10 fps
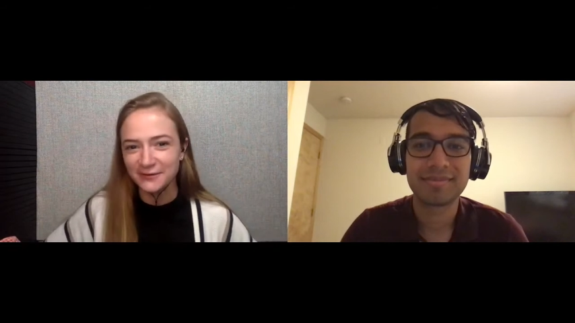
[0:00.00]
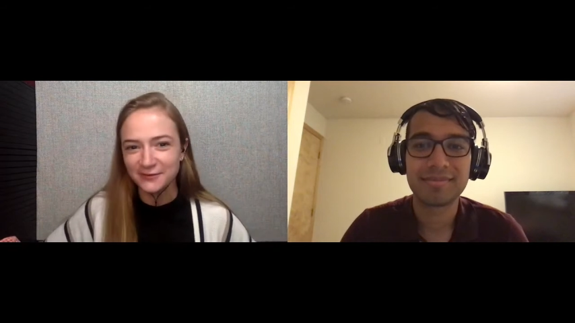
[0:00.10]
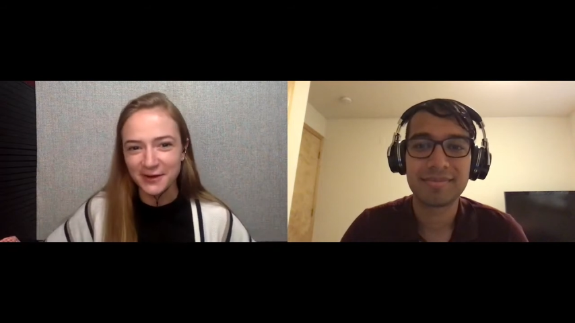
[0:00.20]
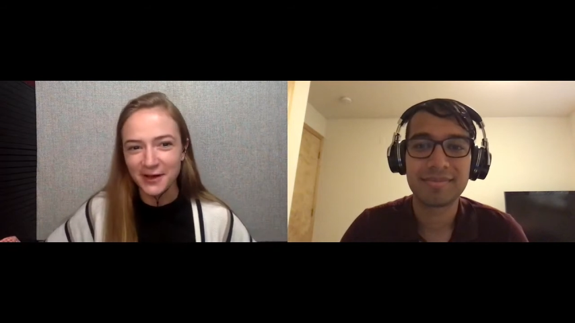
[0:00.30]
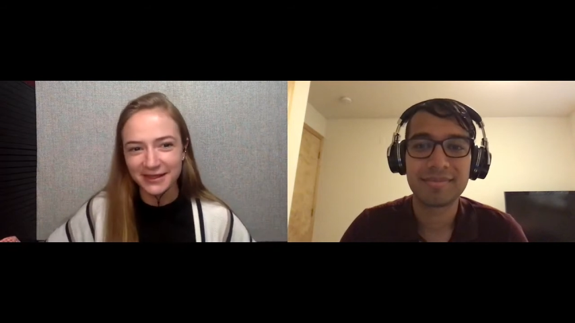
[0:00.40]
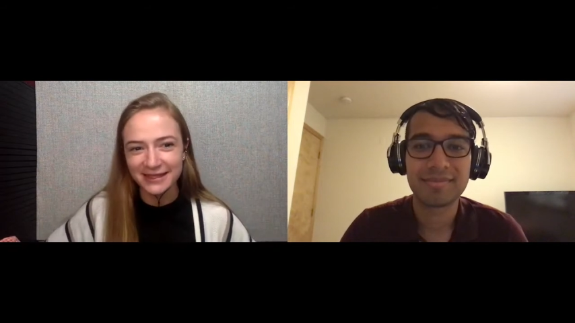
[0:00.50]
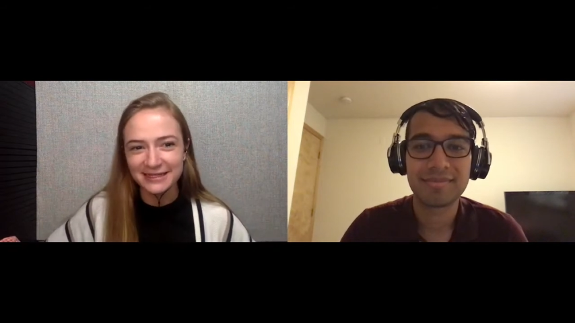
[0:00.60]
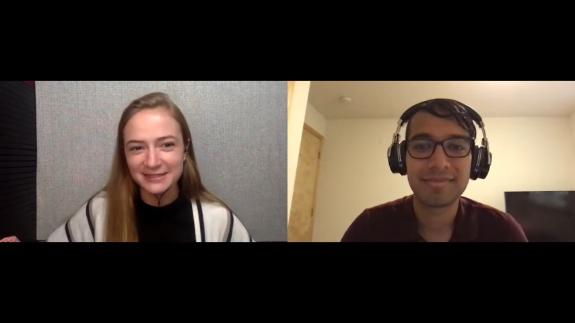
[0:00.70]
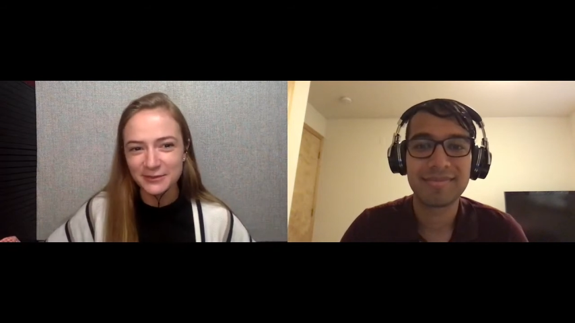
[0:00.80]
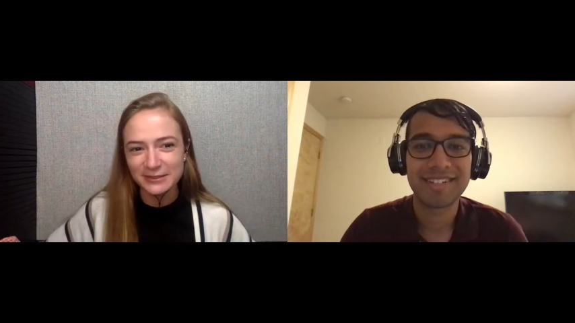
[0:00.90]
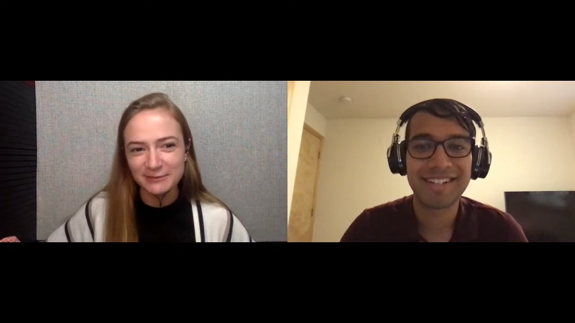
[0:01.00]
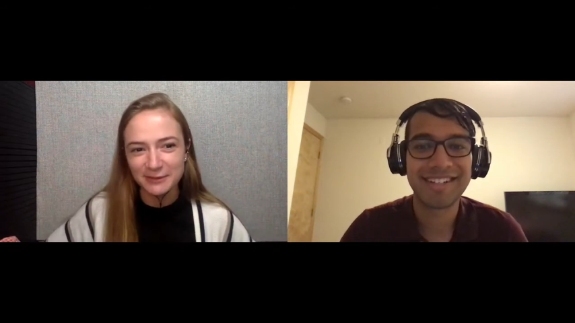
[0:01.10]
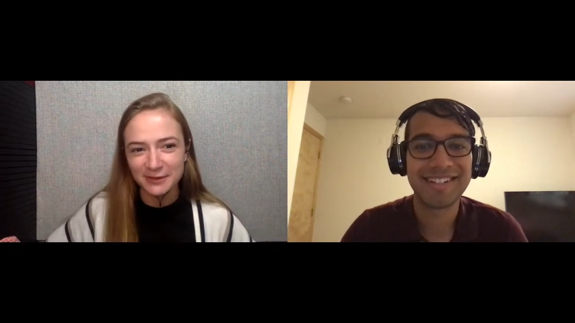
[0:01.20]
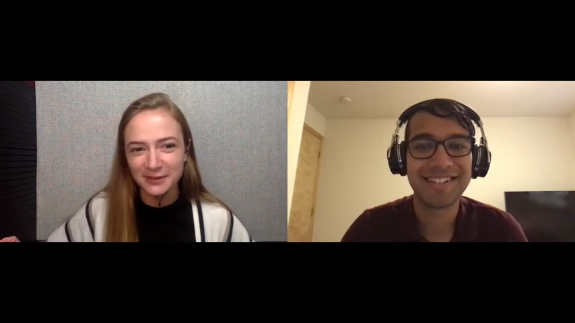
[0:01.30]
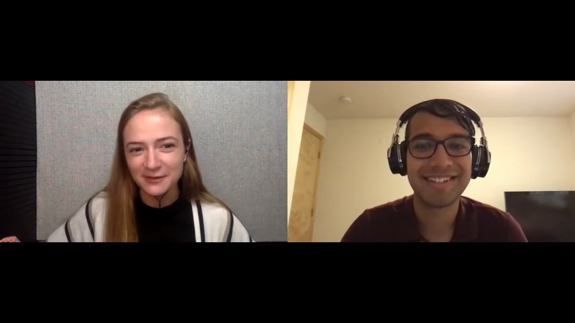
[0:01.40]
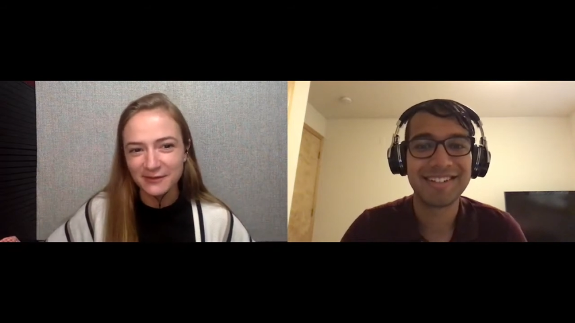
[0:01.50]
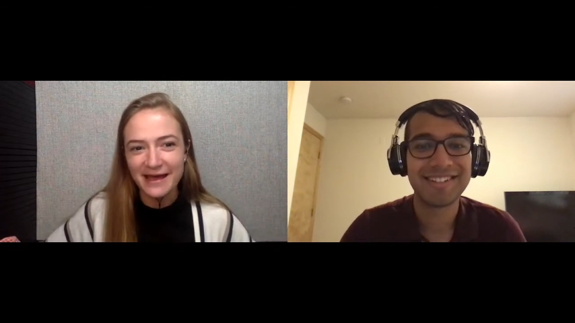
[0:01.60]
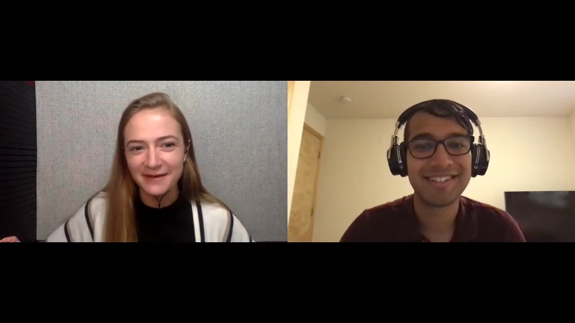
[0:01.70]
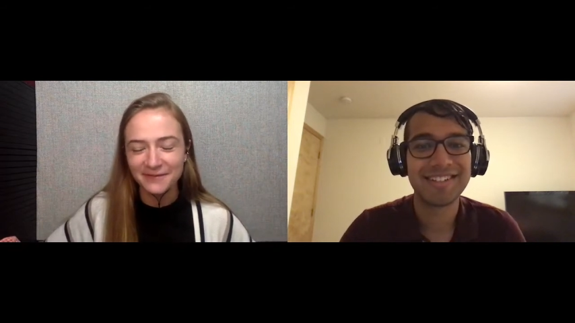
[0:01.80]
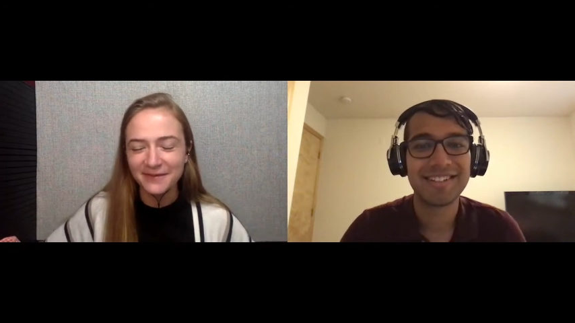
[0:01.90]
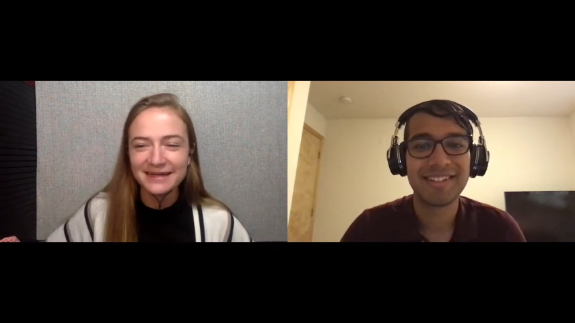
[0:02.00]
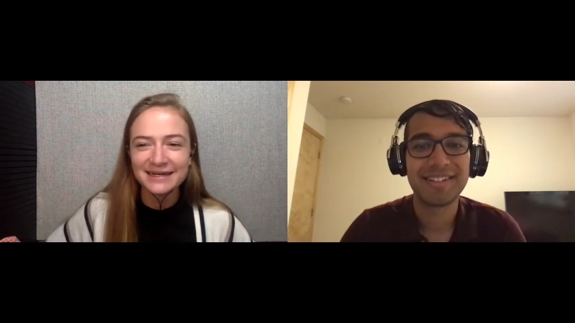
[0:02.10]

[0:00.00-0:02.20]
Speaker 1: for all things Quiz Bowl, U of M.